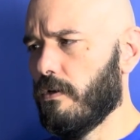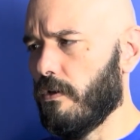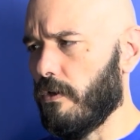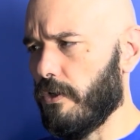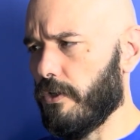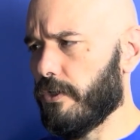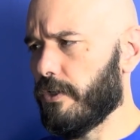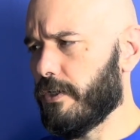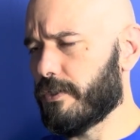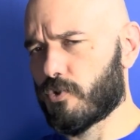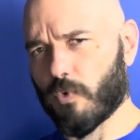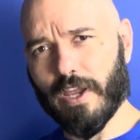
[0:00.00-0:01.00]

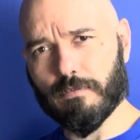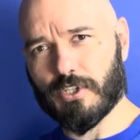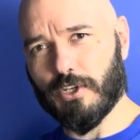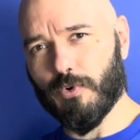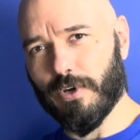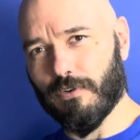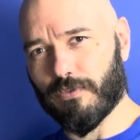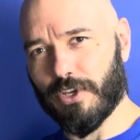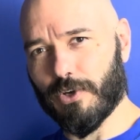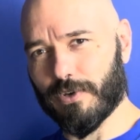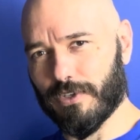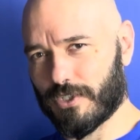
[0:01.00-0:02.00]
It's Ramsey Dewey over
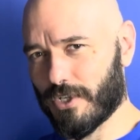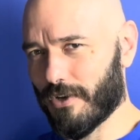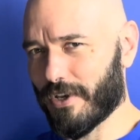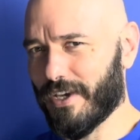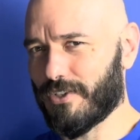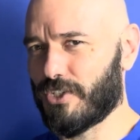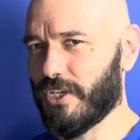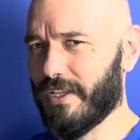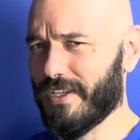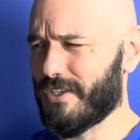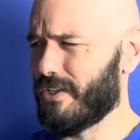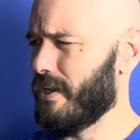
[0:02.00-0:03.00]
here in Shanghai,
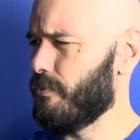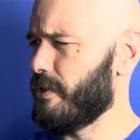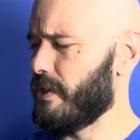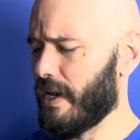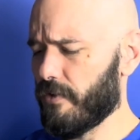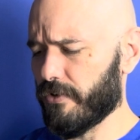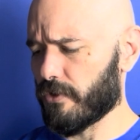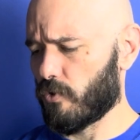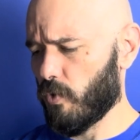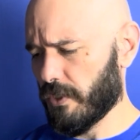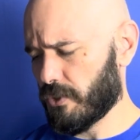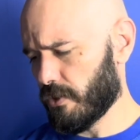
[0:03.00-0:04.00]
China. Today we have a
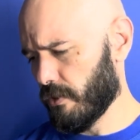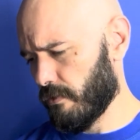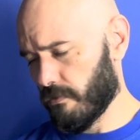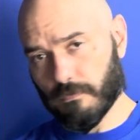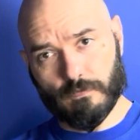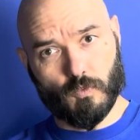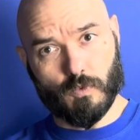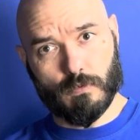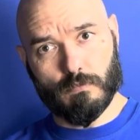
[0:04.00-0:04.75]
question.